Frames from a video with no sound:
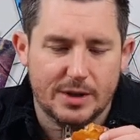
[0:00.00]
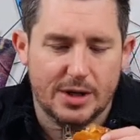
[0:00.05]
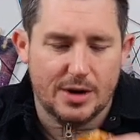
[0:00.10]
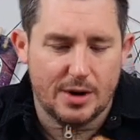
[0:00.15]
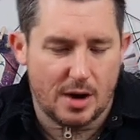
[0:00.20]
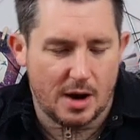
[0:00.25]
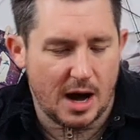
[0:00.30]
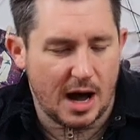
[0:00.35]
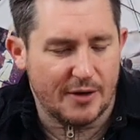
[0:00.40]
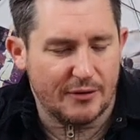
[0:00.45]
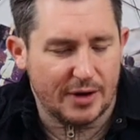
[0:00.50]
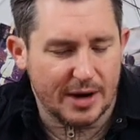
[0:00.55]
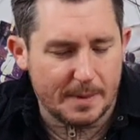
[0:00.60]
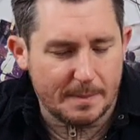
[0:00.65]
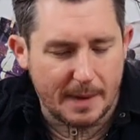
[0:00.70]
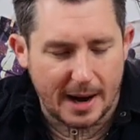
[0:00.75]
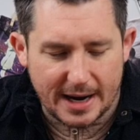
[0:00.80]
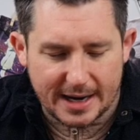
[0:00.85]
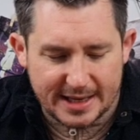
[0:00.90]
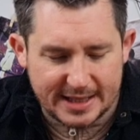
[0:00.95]
You know, I've had a
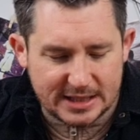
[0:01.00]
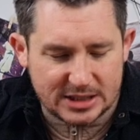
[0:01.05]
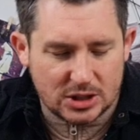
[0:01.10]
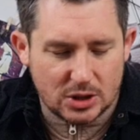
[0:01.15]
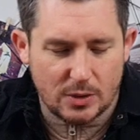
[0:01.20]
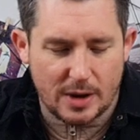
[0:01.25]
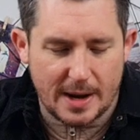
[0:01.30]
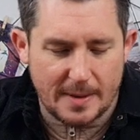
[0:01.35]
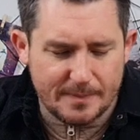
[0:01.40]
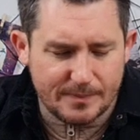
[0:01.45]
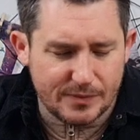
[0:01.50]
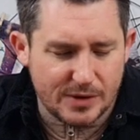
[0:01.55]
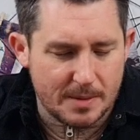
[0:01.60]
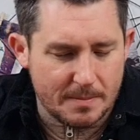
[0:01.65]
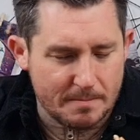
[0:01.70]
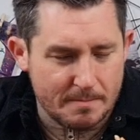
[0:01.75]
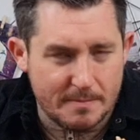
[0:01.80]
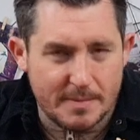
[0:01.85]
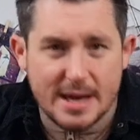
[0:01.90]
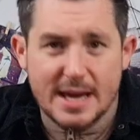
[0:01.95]
bite into it. The
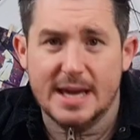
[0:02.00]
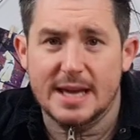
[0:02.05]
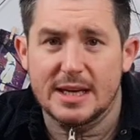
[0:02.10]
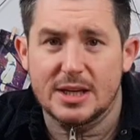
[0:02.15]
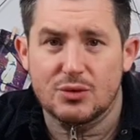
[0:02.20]
meat